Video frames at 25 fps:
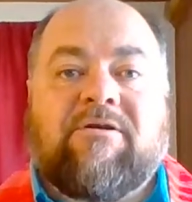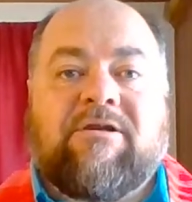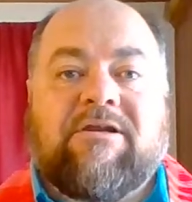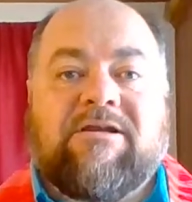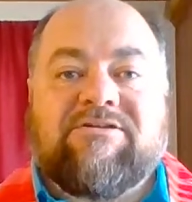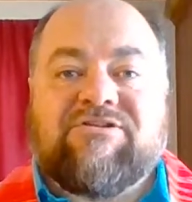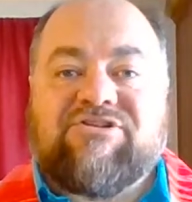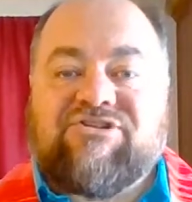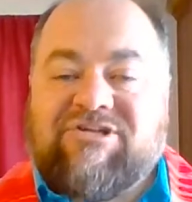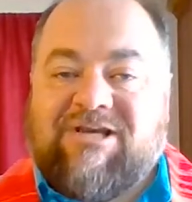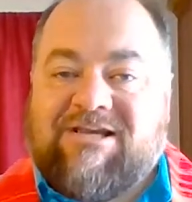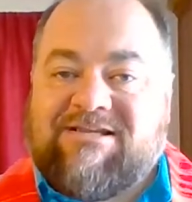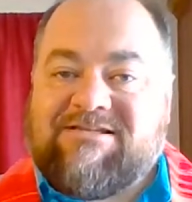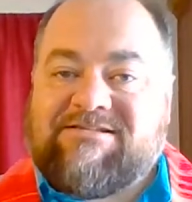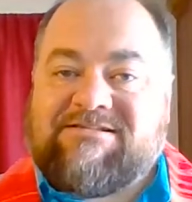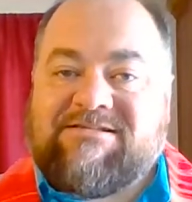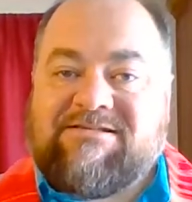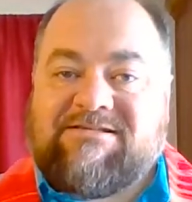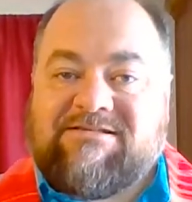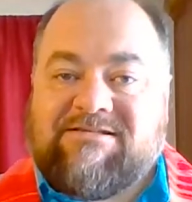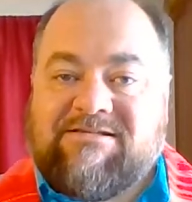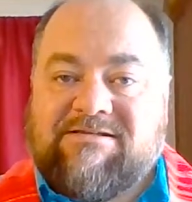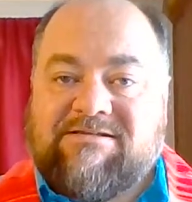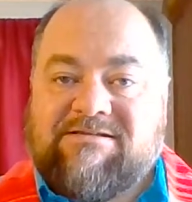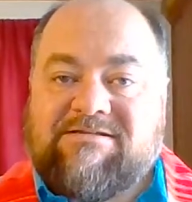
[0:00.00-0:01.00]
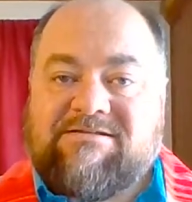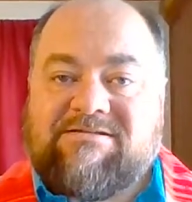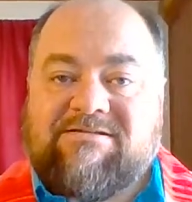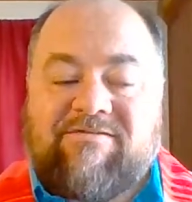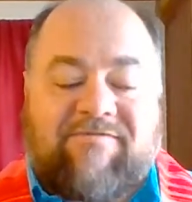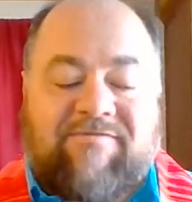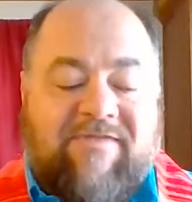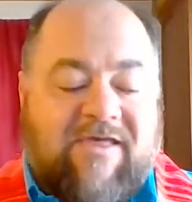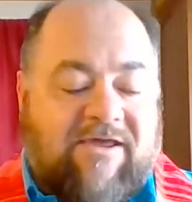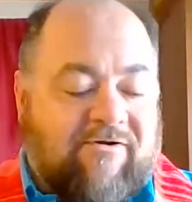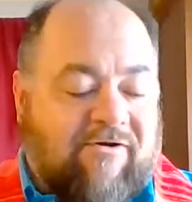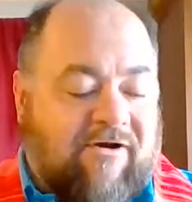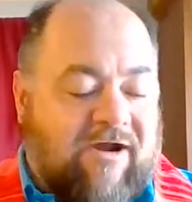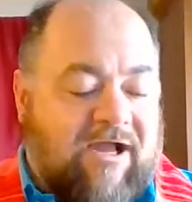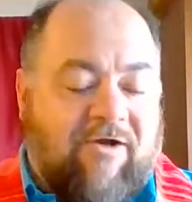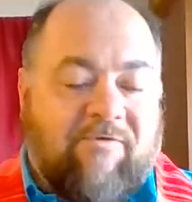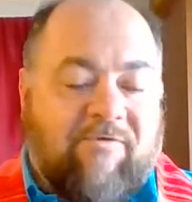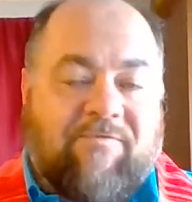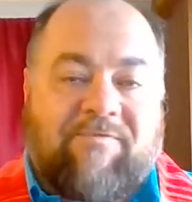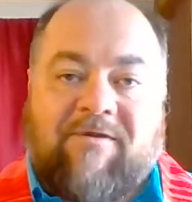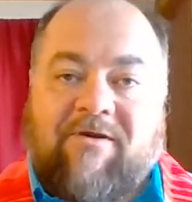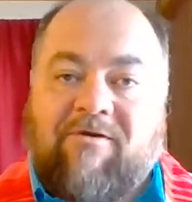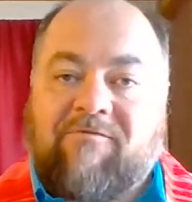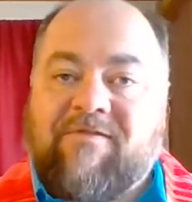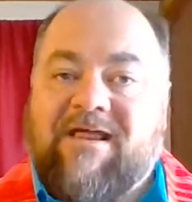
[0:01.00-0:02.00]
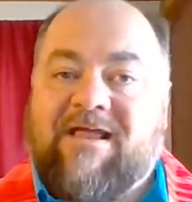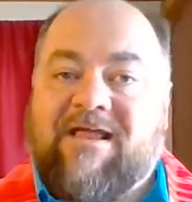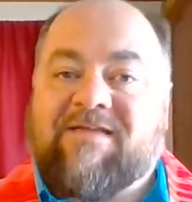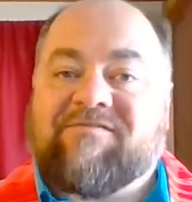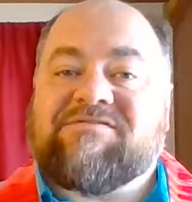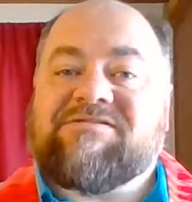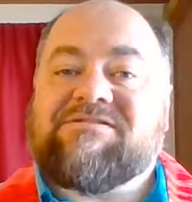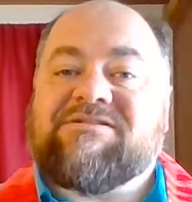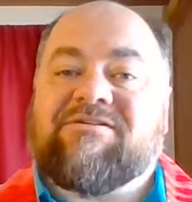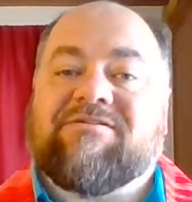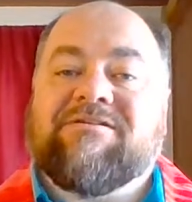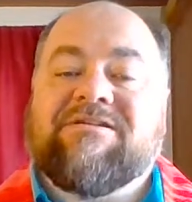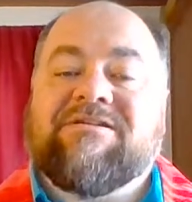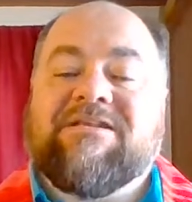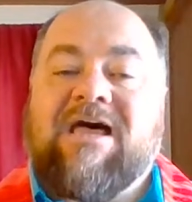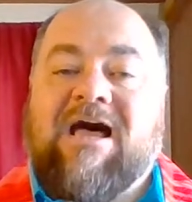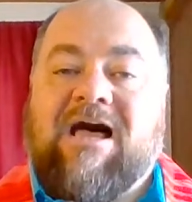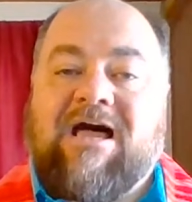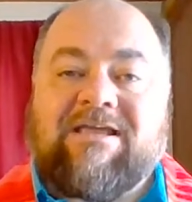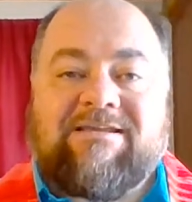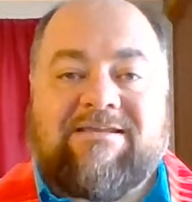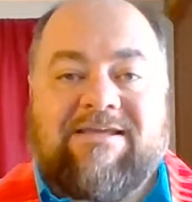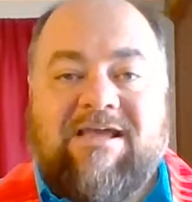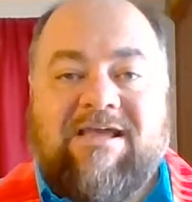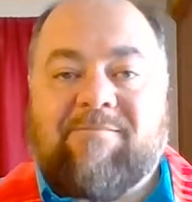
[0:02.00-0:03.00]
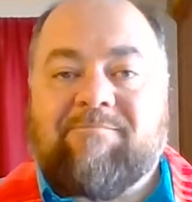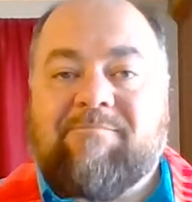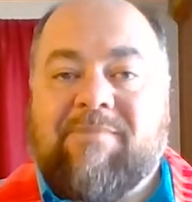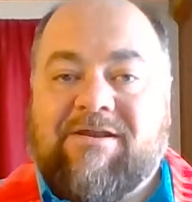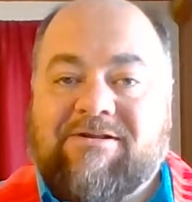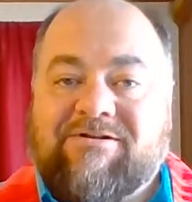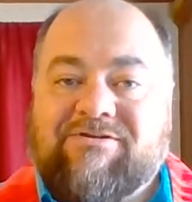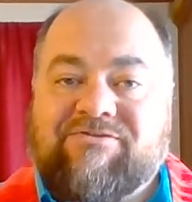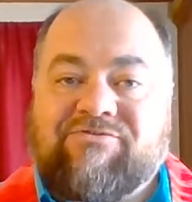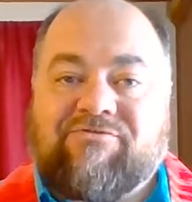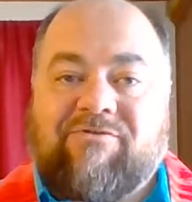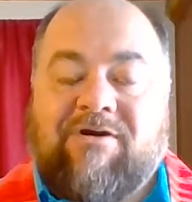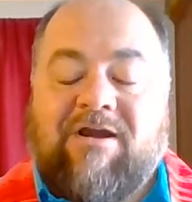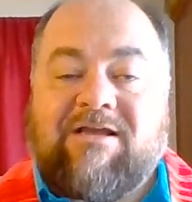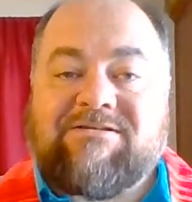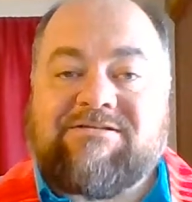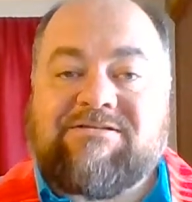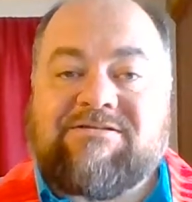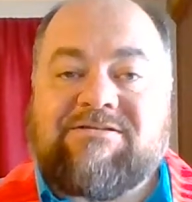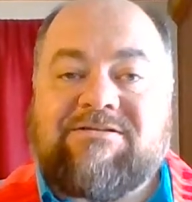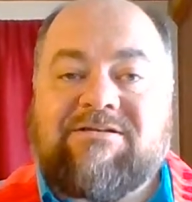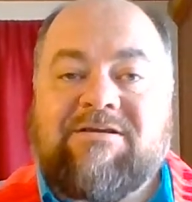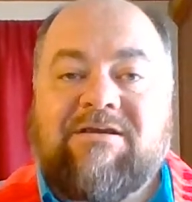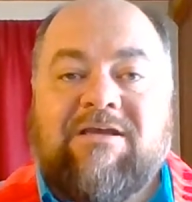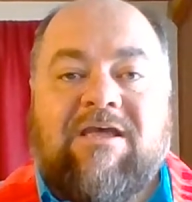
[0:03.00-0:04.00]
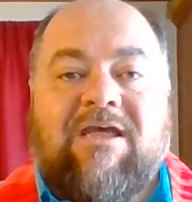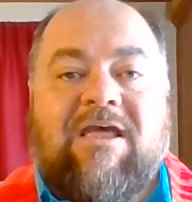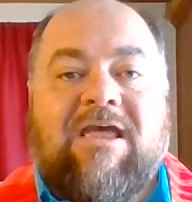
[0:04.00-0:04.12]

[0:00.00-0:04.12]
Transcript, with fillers: injustices that are out there that has still not yet been addressed